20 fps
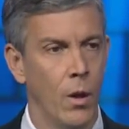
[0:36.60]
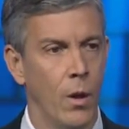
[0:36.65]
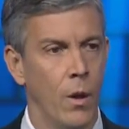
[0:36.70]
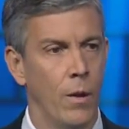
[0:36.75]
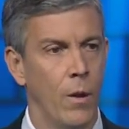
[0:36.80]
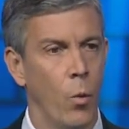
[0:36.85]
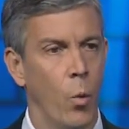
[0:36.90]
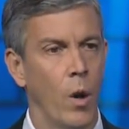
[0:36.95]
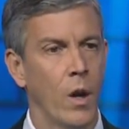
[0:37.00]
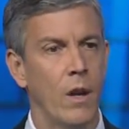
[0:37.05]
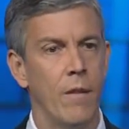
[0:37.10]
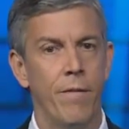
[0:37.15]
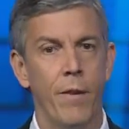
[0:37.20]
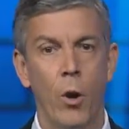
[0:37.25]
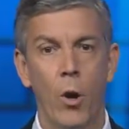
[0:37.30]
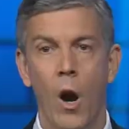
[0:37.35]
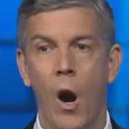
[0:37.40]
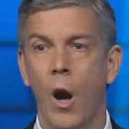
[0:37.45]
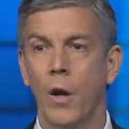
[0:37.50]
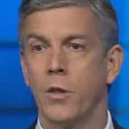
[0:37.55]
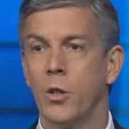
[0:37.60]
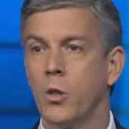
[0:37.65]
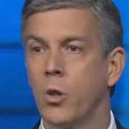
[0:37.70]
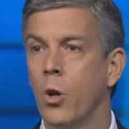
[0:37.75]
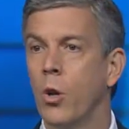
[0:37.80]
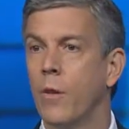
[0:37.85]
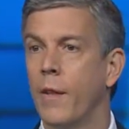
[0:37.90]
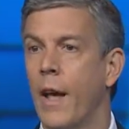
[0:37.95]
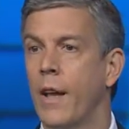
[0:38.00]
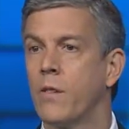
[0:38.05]
They're working very hard to
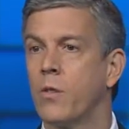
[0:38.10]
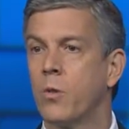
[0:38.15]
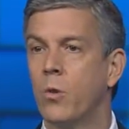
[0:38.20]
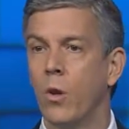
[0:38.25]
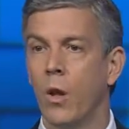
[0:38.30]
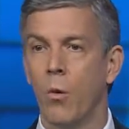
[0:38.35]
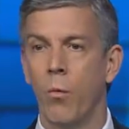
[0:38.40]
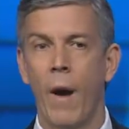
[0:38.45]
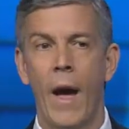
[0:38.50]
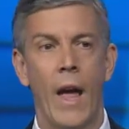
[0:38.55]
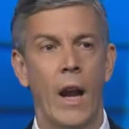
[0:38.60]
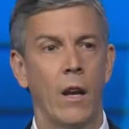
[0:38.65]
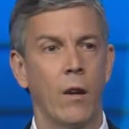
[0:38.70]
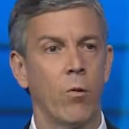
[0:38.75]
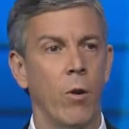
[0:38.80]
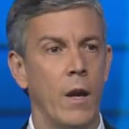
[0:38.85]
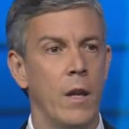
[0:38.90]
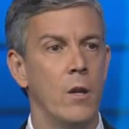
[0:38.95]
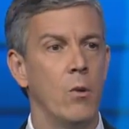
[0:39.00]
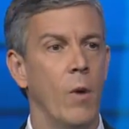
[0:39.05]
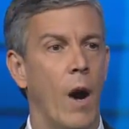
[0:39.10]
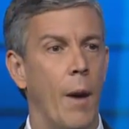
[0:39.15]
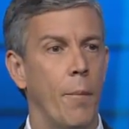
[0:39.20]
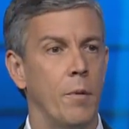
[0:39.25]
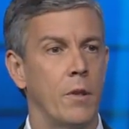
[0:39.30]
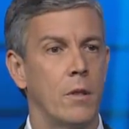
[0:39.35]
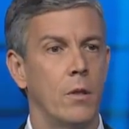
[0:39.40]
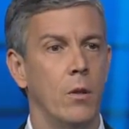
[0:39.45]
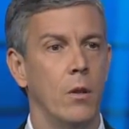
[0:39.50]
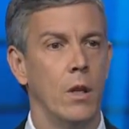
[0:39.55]
turn that school around and create new
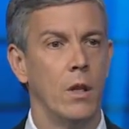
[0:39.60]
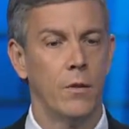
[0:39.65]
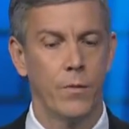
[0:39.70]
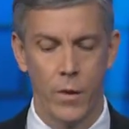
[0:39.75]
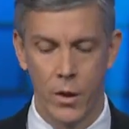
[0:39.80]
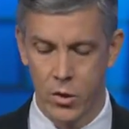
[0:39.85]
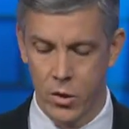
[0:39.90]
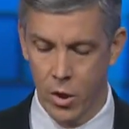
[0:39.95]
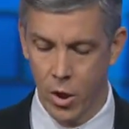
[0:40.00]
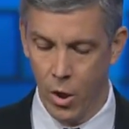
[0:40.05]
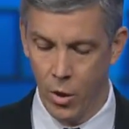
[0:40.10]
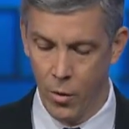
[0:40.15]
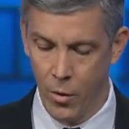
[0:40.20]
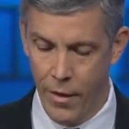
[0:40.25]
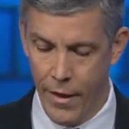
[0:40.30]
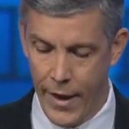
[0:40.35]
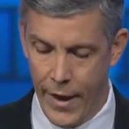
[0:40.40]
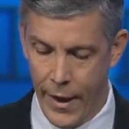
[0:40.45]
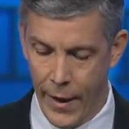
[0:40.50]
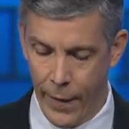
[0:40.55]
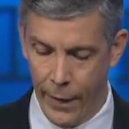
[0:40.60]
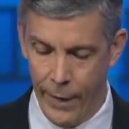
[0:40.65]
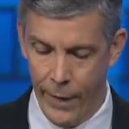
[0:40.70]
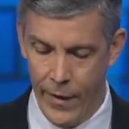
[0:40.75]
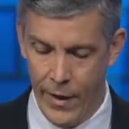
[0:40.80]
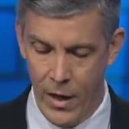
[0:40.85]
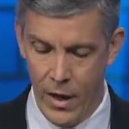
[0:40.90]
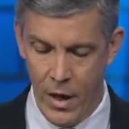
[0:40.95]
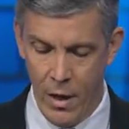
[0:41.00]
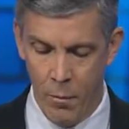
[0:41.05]
opportunities for the children there.
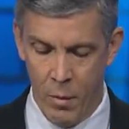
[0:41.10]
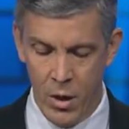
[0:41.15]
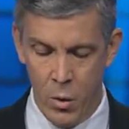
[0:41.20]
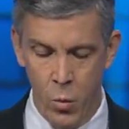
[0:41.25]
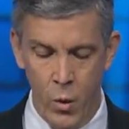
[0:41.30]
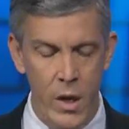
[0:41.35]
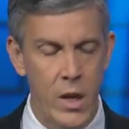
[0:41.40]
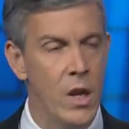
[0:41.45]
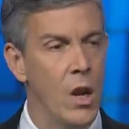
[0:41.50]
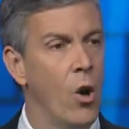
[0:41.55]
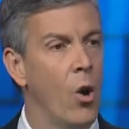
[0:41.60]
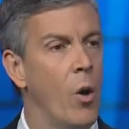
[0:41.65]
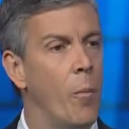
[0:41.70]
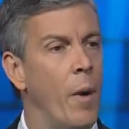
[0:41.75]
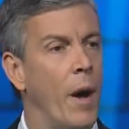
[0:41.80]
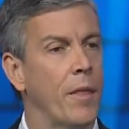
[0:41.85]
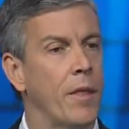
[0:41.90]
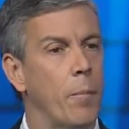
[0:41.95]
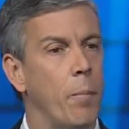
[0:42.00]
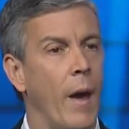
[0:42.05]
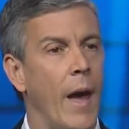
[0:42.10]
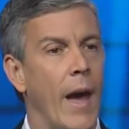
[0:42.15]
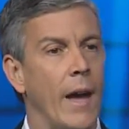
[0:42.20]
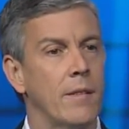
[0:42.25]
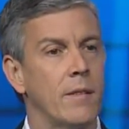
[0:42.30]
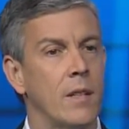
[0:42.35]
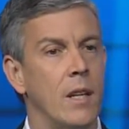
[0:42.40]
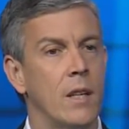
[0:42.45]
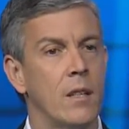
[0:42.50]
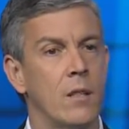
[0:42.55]
But you wouldn't know about the
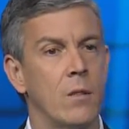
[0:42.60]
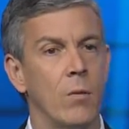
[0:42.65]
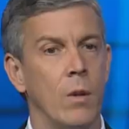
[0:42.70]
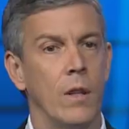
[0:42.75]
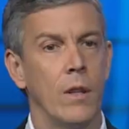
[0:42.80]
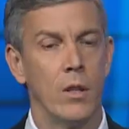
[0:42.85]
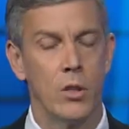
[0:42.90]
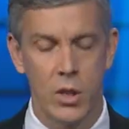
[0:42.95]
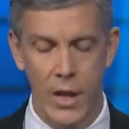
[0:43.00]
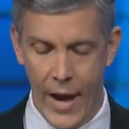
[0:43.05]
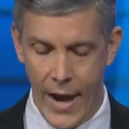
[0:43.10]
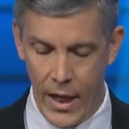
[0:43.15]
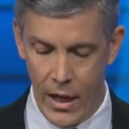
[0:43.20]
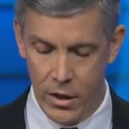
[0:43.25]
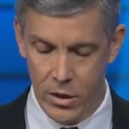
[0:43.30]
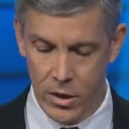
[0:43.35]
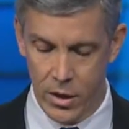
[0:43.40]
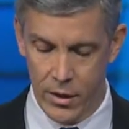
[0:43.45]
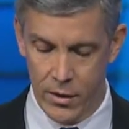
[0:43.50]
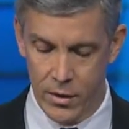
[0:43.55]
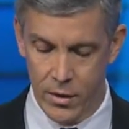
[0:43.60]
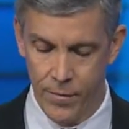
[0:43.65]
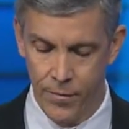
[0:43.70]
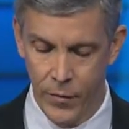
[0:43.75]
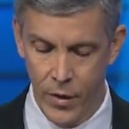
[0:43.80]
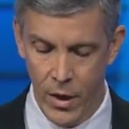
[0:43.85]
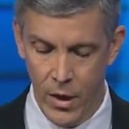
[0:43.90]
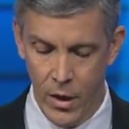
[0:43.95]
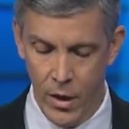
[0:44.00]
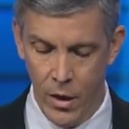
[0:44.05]
past history and the challenges
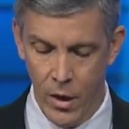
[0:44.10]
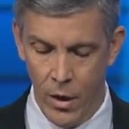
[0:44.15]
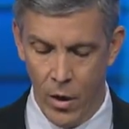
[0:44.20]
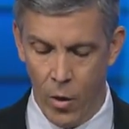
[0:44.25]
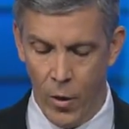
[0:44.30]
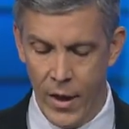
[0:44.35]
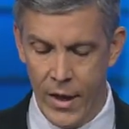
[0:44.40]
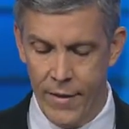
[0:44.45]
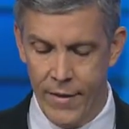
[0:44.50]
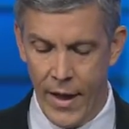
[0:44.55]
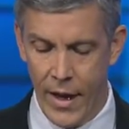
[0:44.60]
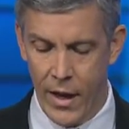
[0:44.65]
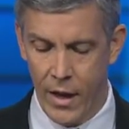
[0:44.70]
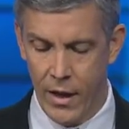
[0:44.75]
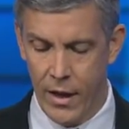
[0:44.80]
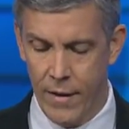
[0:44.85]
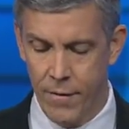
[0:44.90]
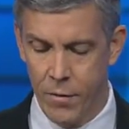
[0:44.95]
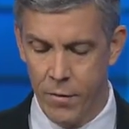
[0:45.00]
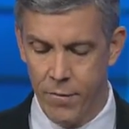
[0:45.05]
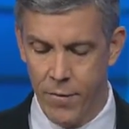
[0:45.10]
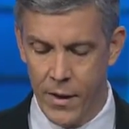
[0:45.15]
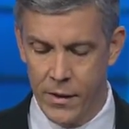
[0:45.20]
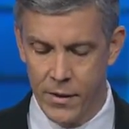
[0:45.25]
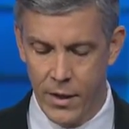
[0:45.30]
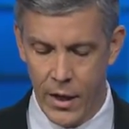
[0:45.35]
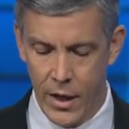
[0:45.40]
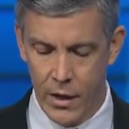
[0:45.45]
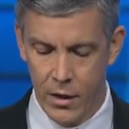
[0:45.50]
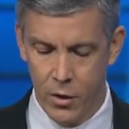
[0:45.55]
or any of that if you
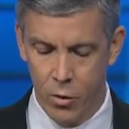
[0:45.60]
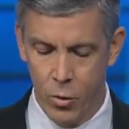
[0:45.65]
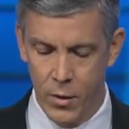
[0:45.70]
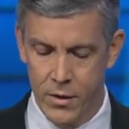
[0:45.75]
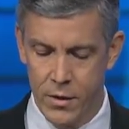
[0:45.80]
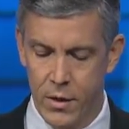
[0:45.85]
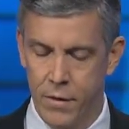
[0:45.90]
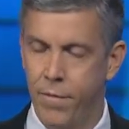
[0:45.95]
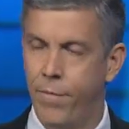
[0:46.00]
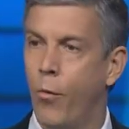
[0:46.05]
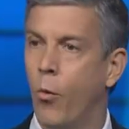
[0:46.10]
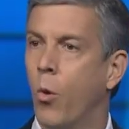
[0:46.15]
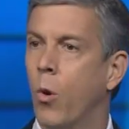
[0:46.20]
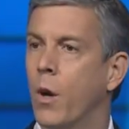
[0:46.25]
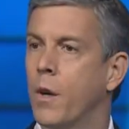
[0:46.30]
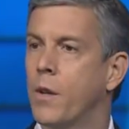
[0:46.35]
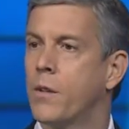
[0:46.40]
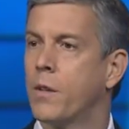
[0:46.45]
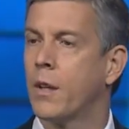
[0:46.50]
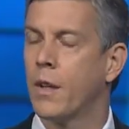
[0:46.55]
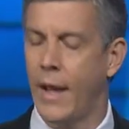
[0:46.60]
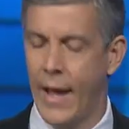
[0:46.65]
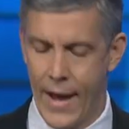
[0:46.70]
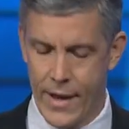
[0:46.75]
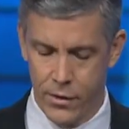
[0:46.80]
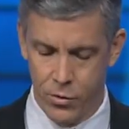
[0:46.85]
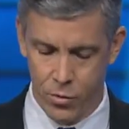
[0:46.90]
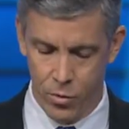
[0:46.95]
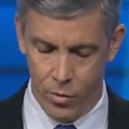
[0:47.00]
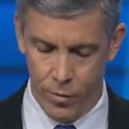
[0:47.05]
visited Christy Ford's
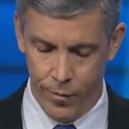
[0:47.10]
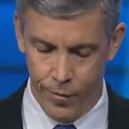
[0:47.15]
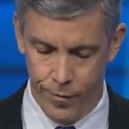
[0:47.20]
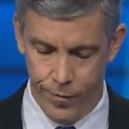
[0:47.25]
classroom.